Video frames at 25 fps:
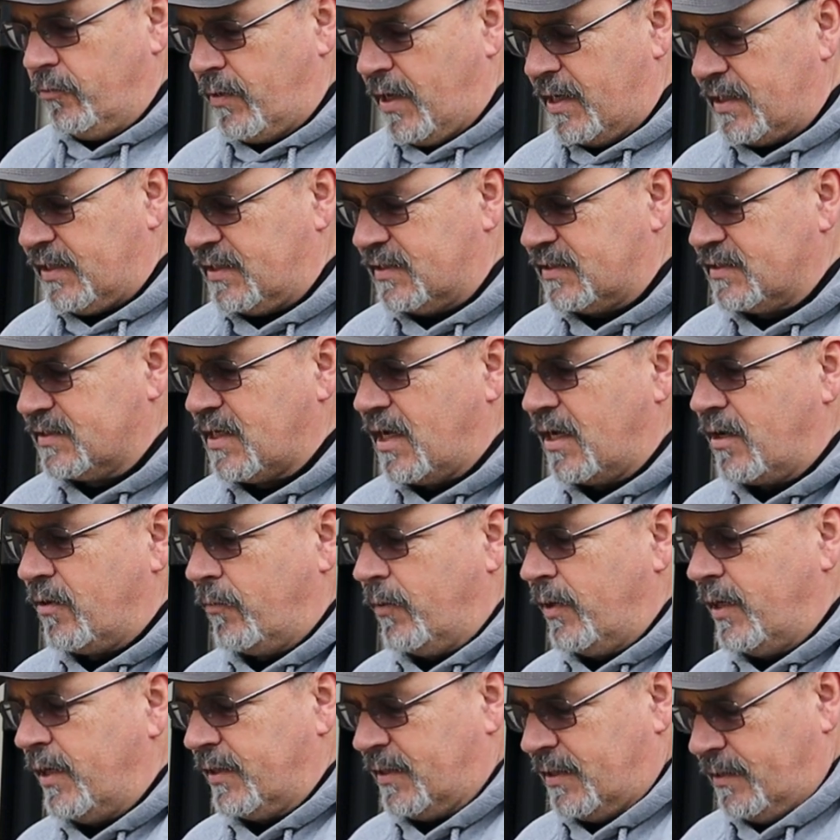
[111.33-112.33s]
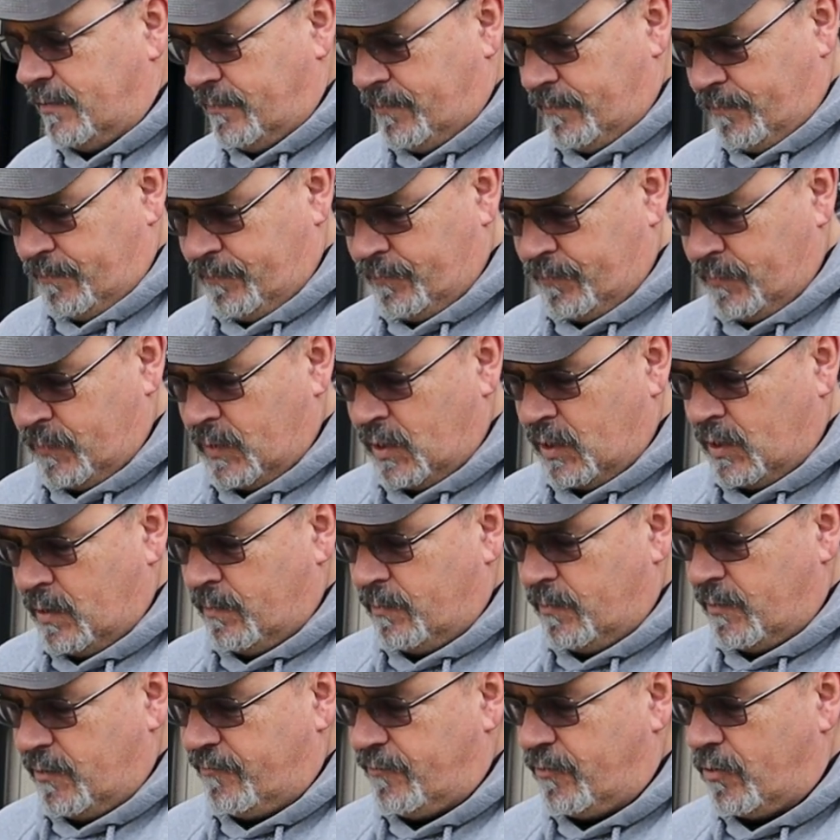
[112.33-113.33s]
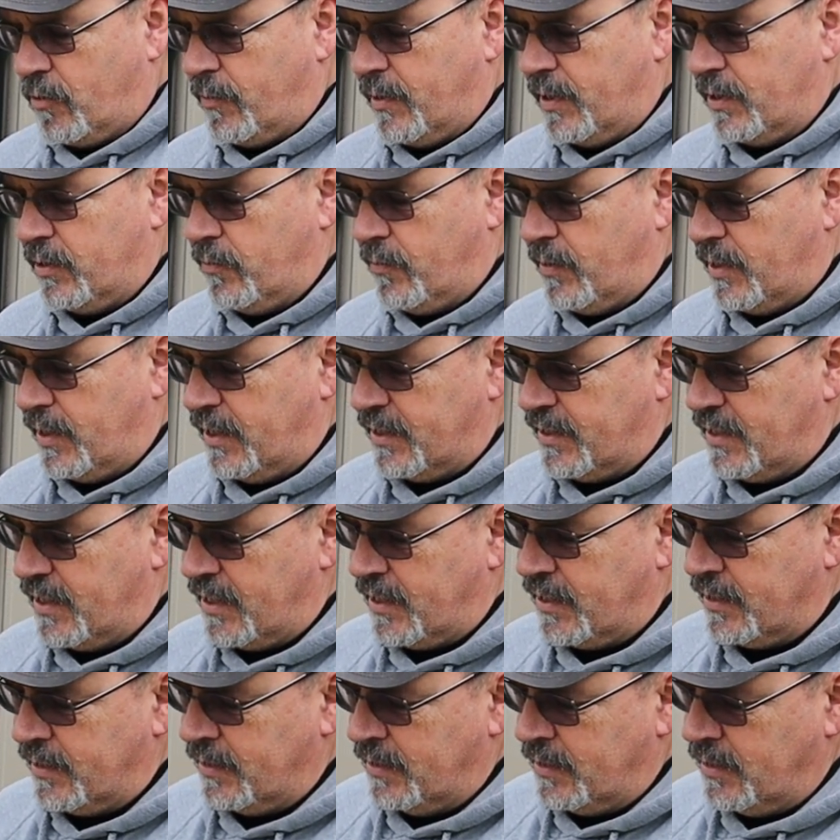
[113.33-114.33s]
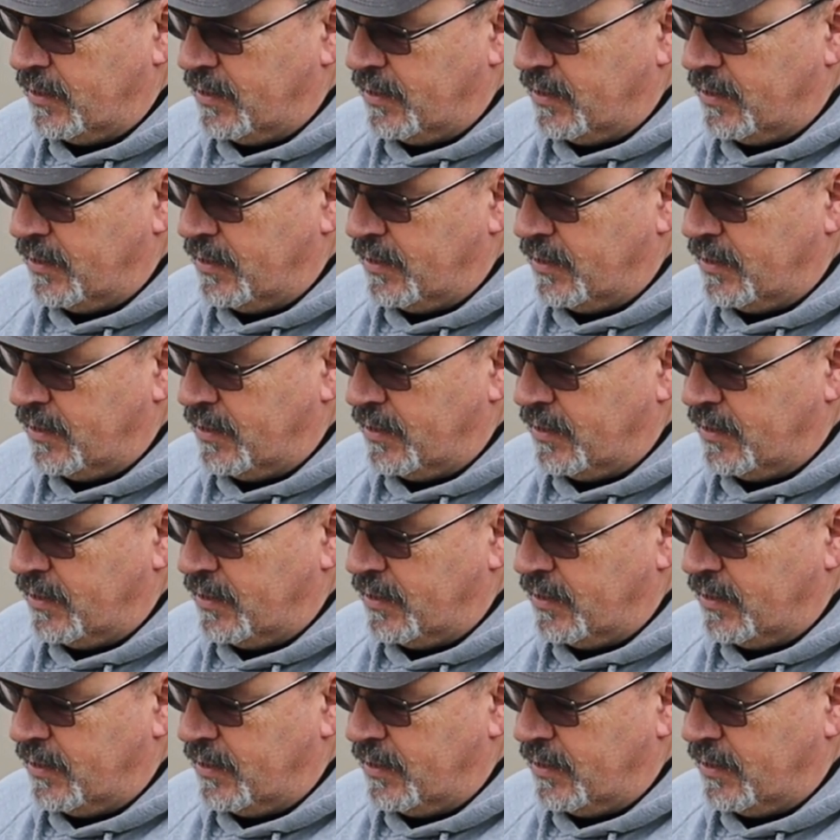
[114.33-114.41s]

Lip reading: right to start with, before we do anything,